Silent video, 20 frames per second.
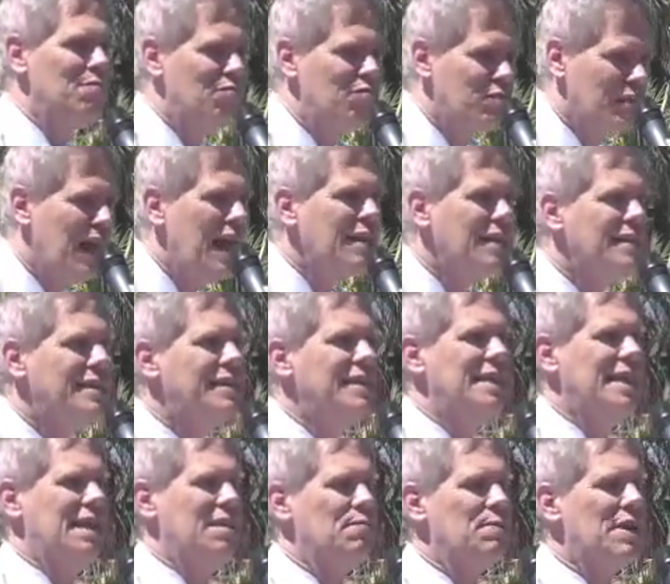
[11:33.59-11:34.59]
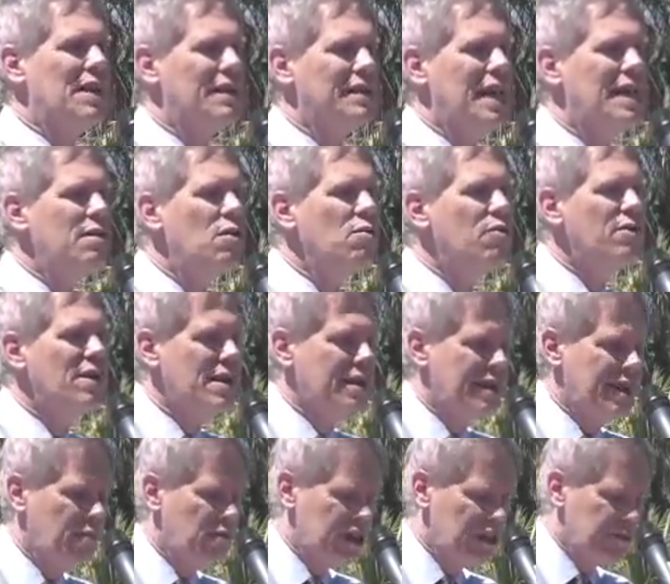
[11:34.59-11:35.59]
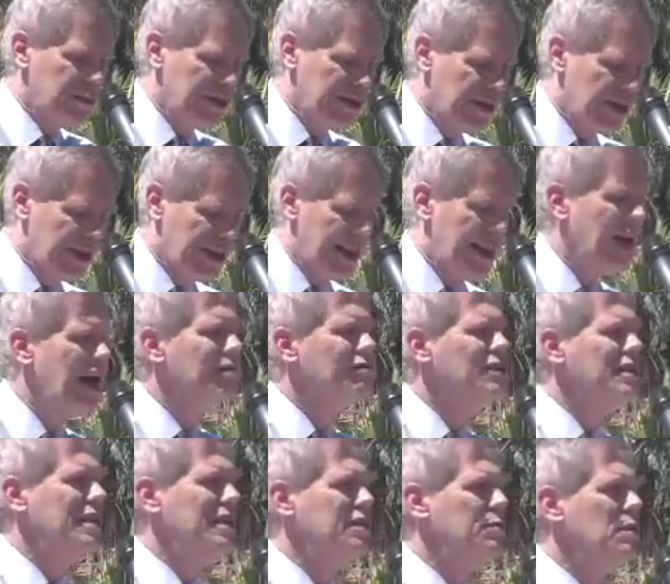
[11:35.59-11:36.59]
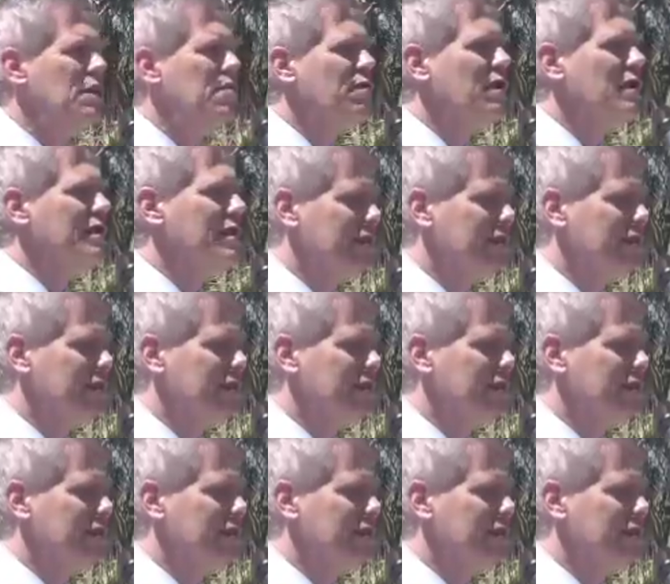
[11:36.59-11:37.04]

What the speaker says: would like to see it, because I don't think that what's been done that I've seen has been a very